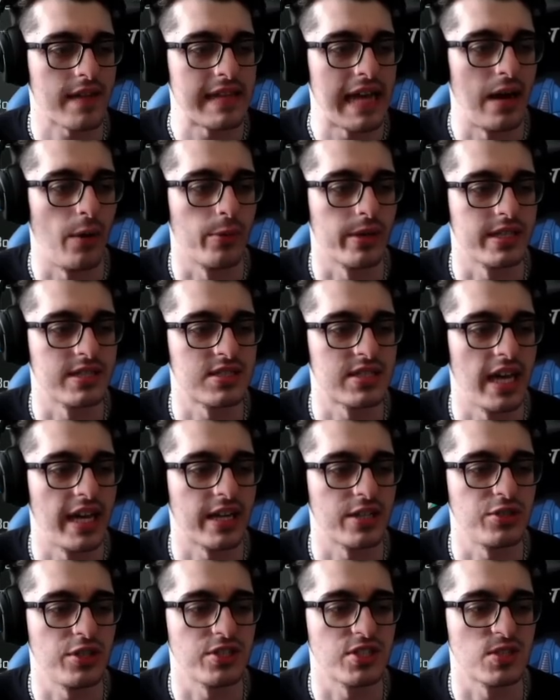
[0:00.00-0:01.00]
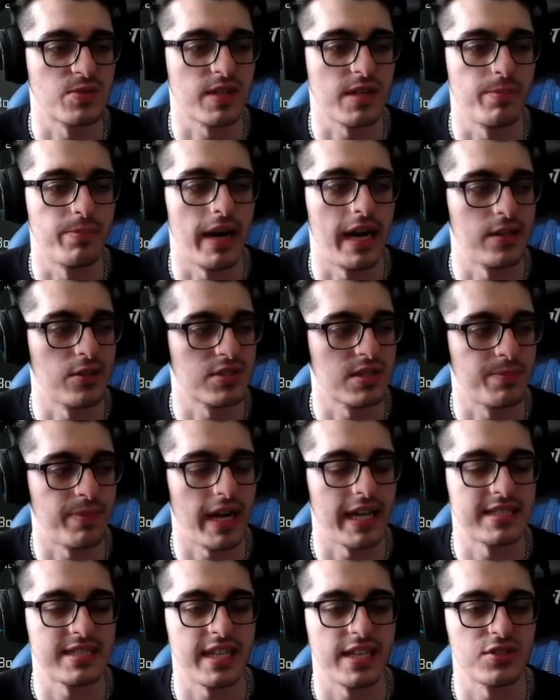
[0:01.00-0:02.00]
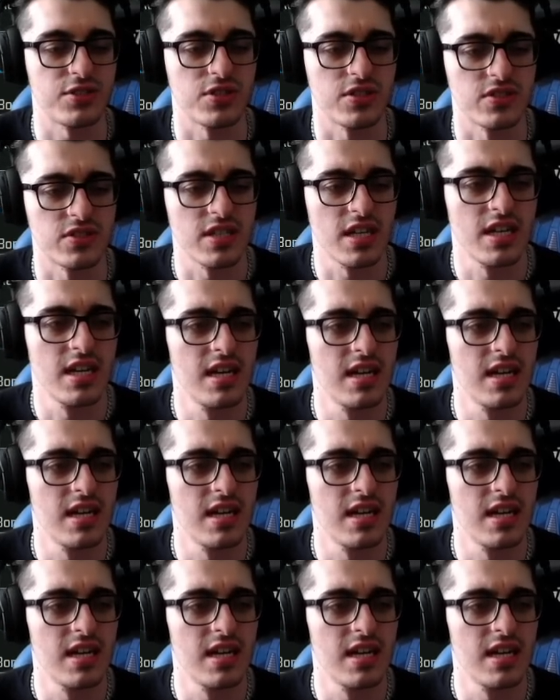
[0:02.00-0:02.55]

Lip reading: that one instead because you can just keep buying those at buy stations.